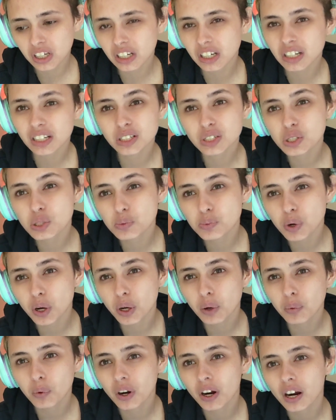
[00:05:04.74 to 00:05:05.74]
getting to the
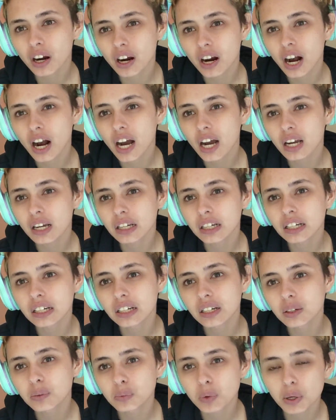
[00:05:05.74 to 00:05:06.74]
point where
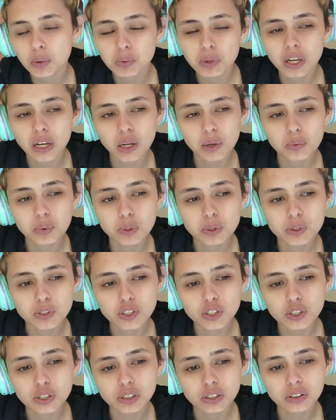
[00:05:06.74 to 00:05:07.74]
I may be able
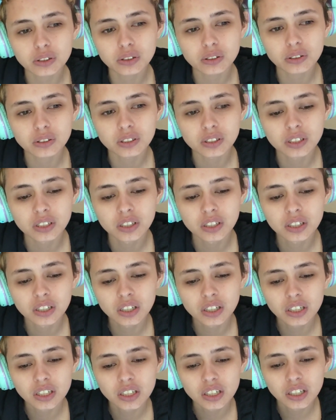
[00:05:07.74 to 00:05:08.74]
to
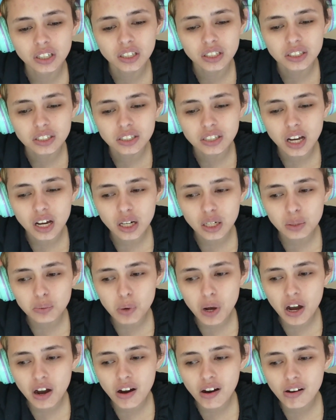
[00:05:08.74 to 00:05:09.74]
talk
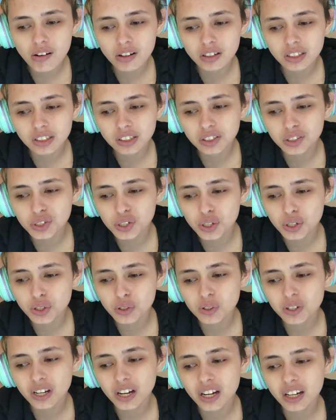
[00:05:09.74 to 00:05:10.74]
about and show
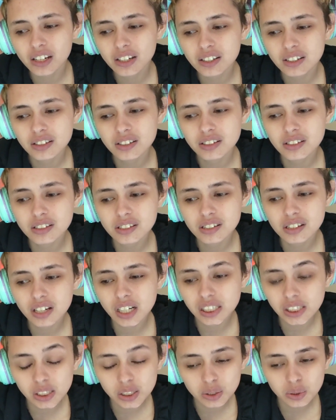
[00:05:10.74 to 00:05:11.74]
you guys
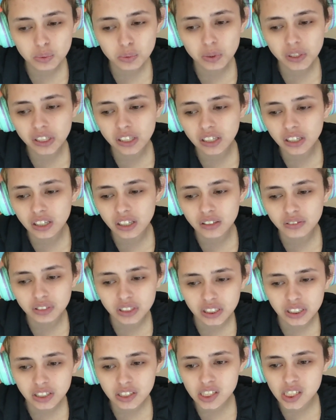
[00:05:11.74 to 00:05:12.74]
a little bit of
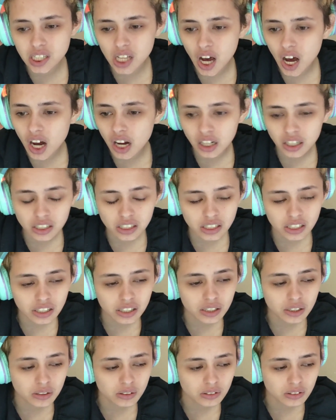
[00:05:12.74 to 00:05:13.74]
at least the
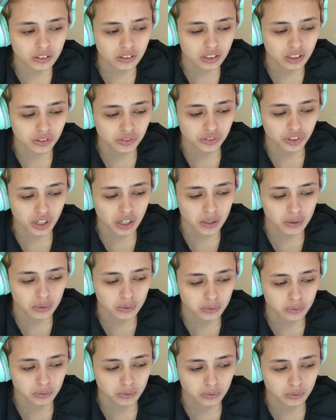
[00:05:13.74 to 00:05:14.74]
audio
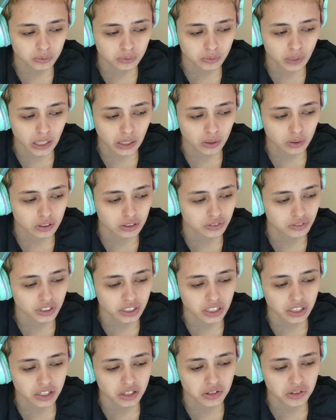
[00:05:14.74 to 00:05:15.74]
from my old
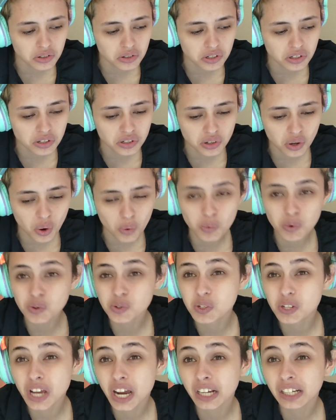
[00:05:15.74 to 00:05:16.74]
videos
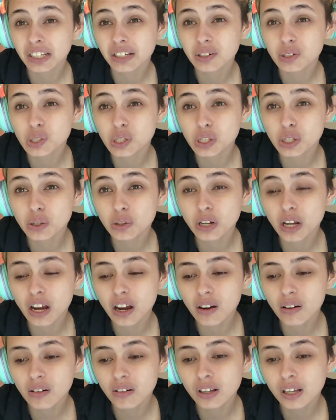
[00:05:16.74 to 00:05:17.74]
almost 9 years ago
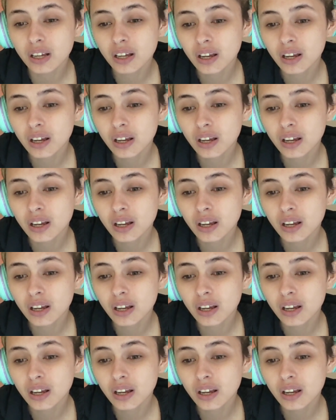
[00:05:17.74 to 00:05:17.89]
now.